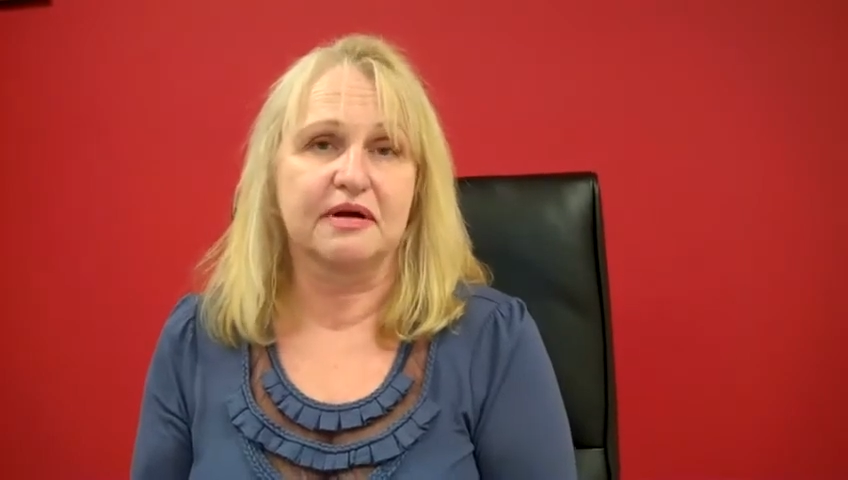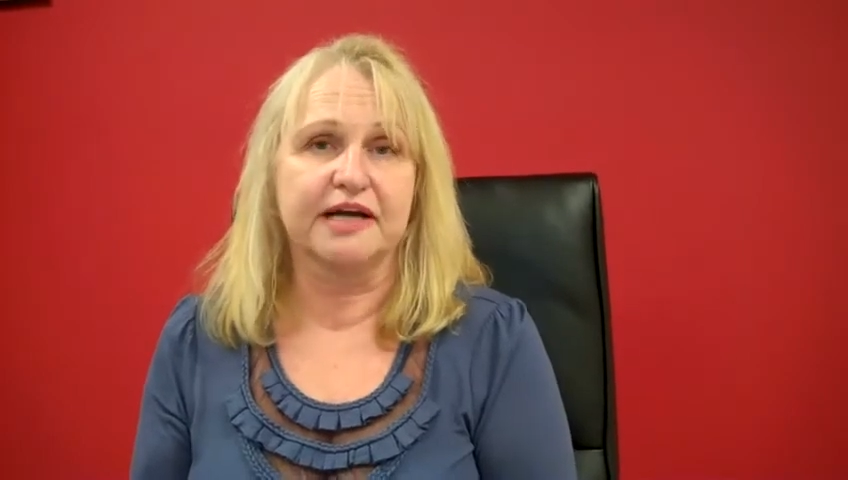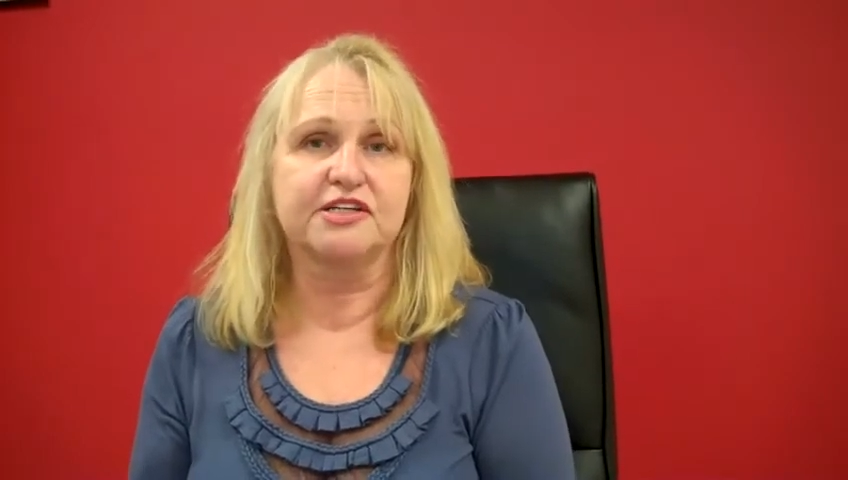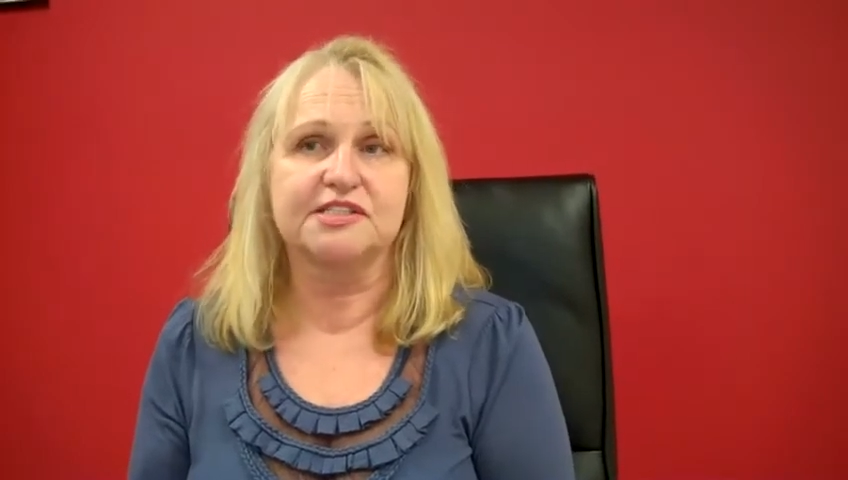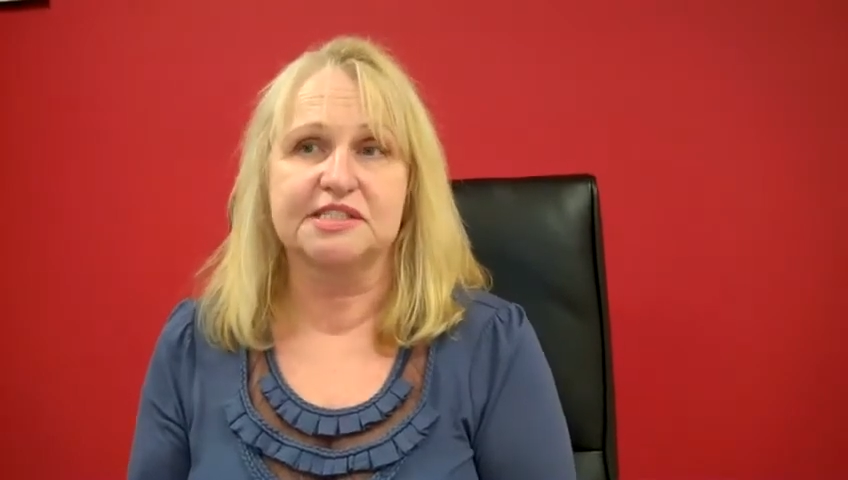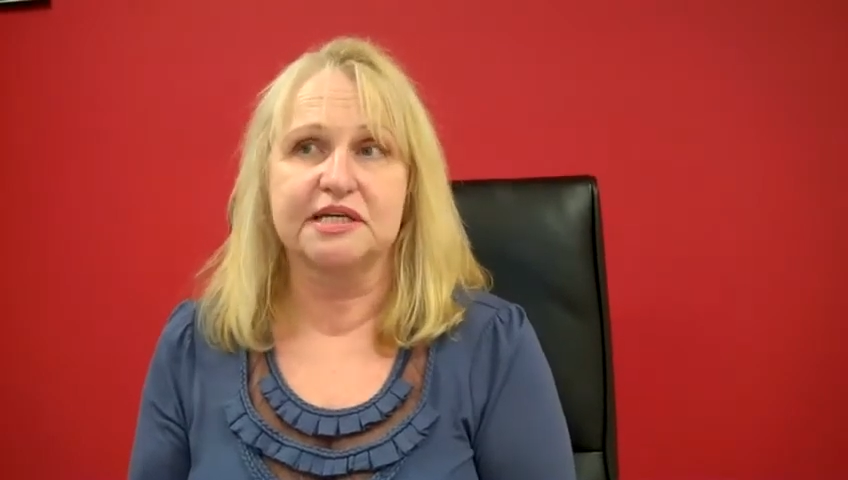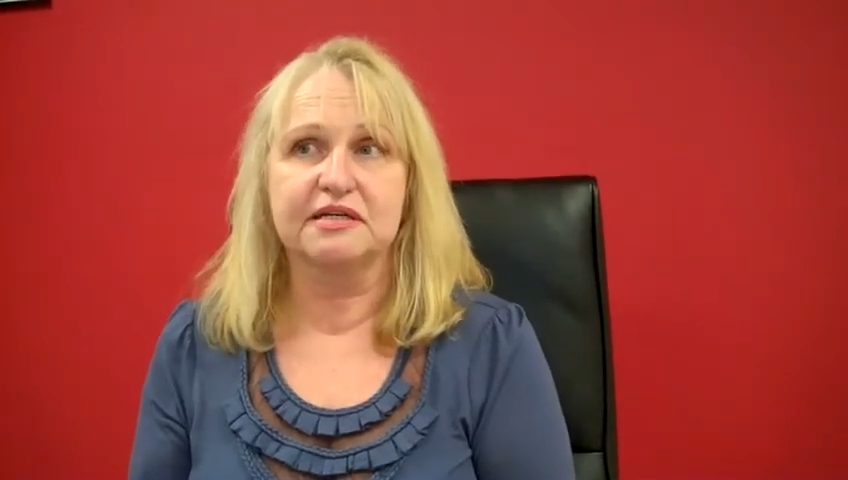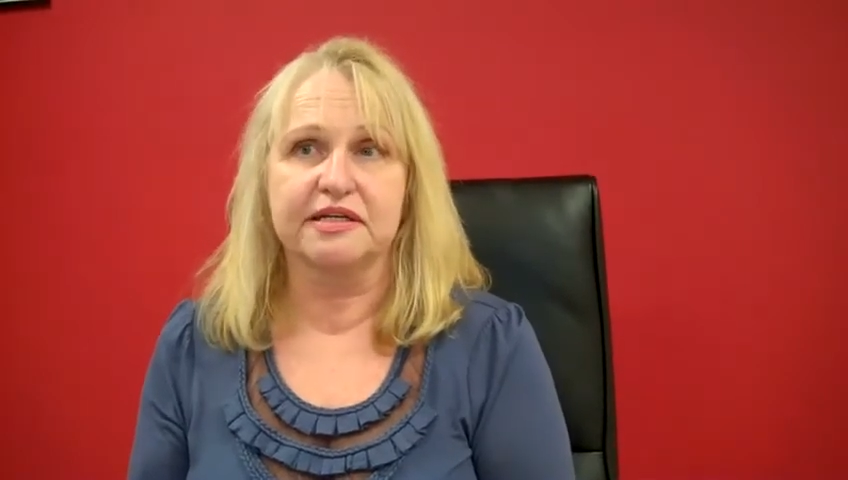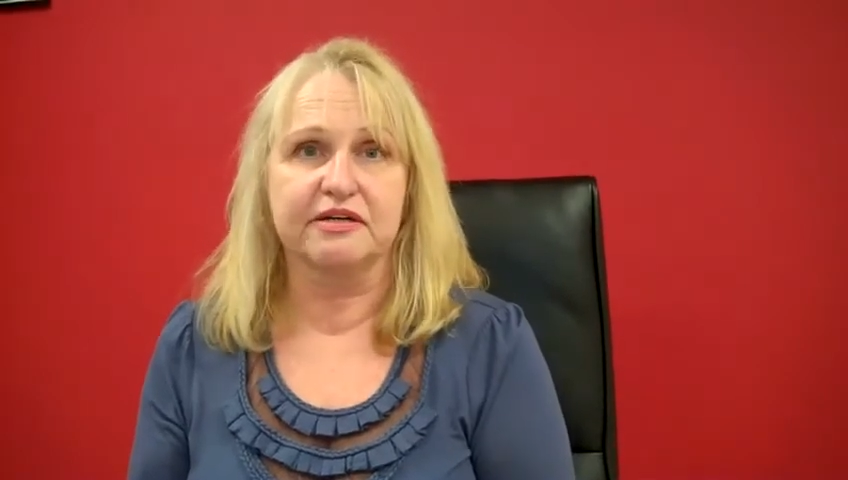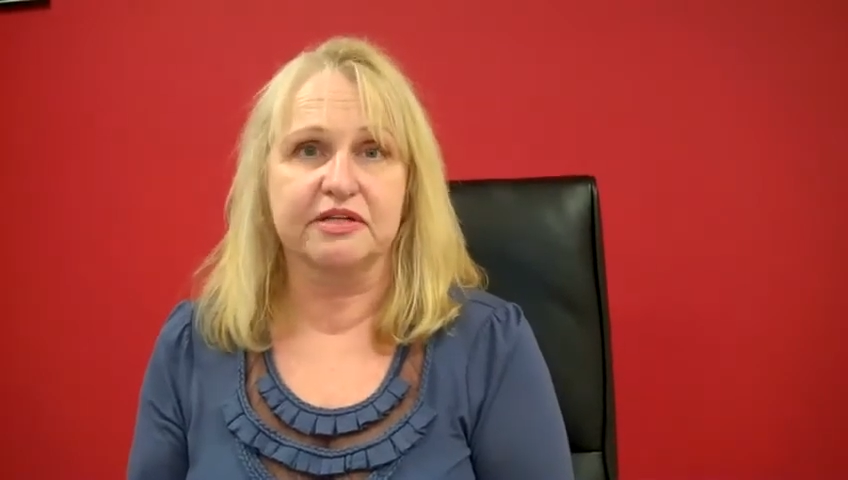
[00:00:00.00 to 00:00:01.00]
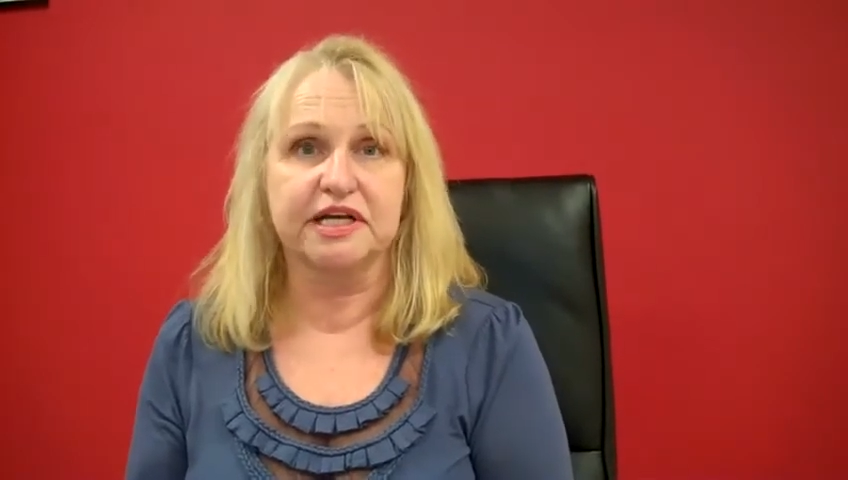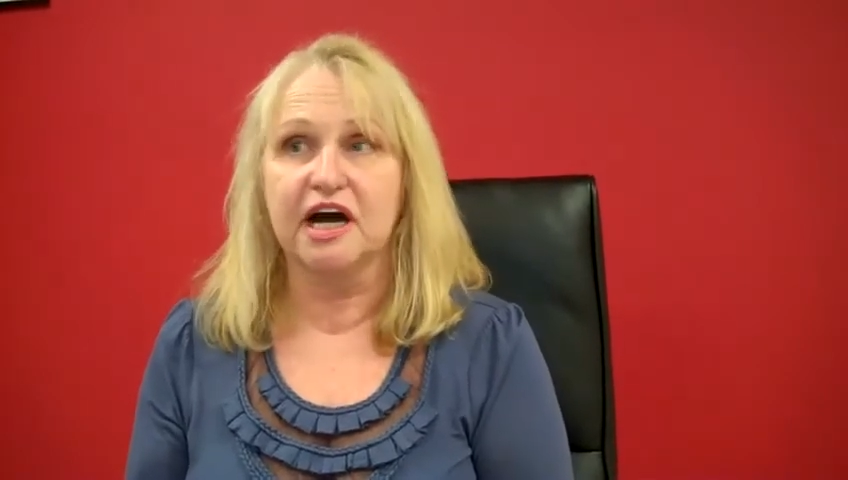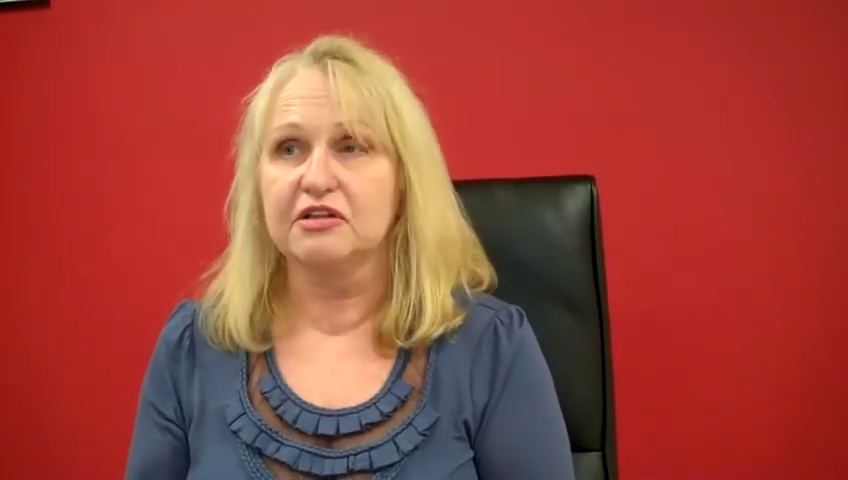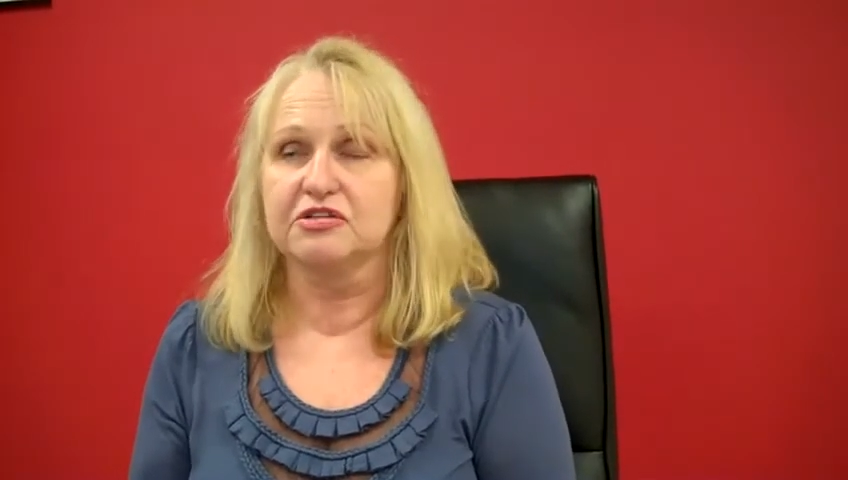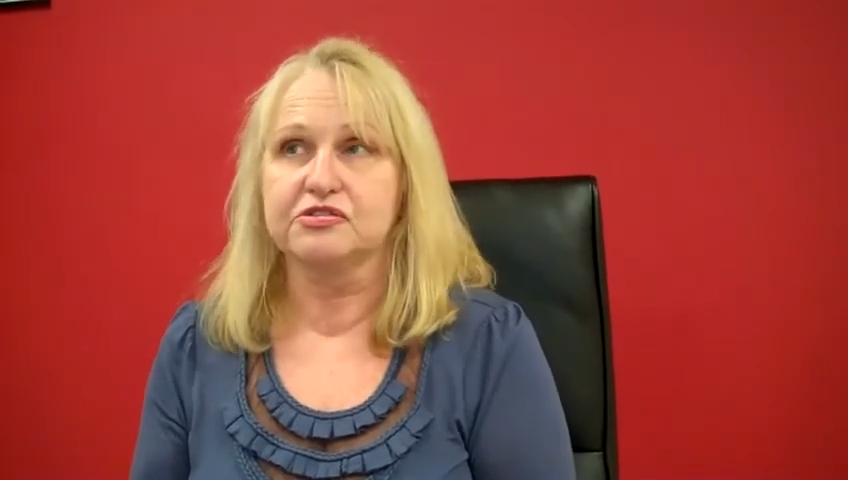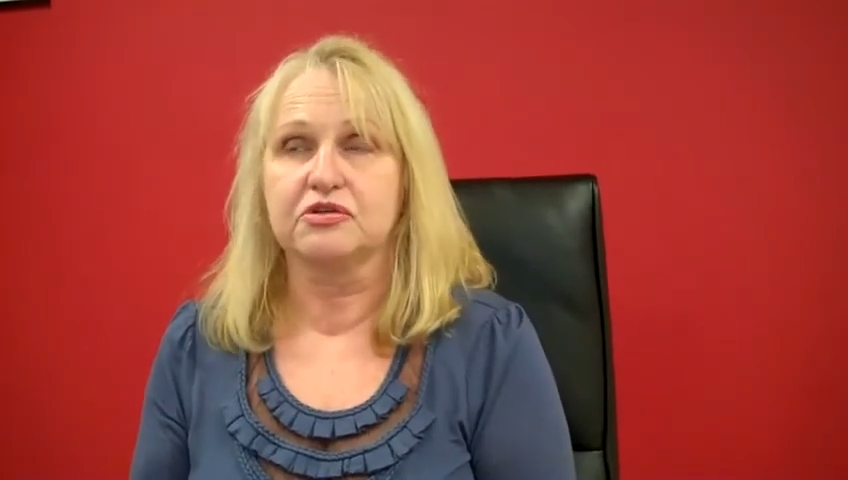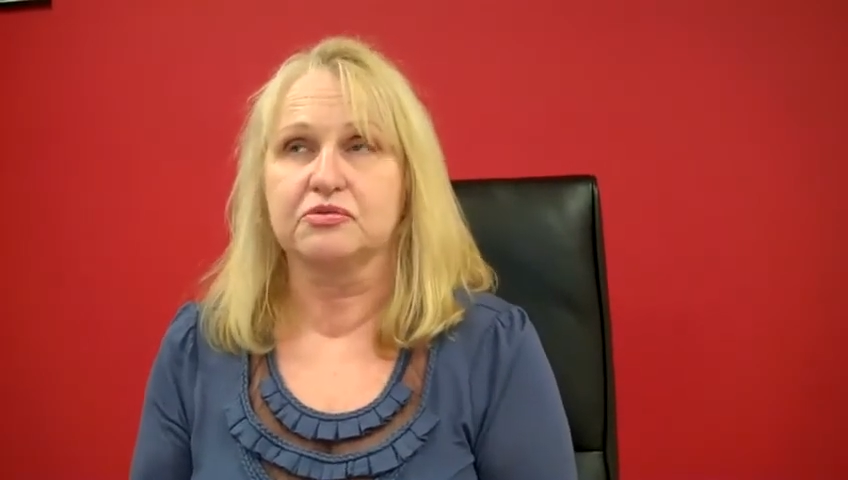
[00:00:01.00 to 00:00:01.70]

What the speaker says: I could see clearly. Colors